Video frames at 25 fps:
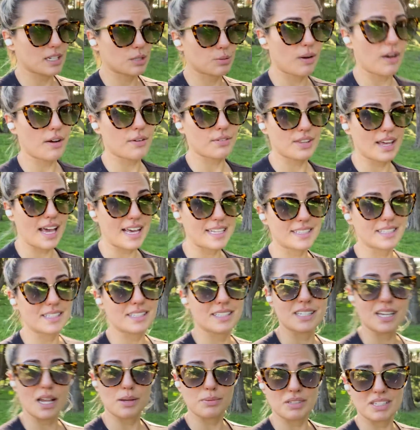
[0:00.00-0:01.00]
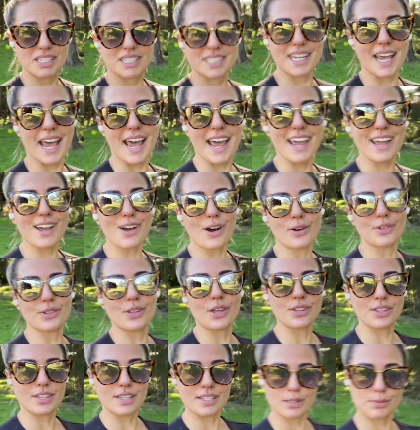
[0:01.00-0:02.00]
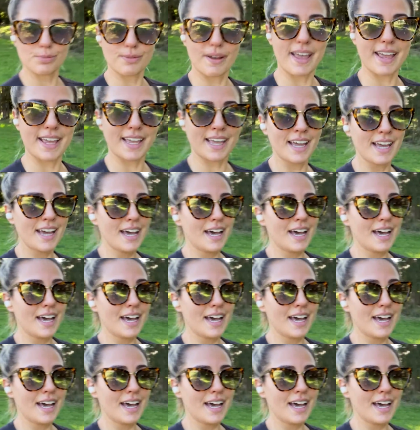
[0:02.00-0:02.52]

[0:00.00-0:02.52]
12,000 steps a day, although this week,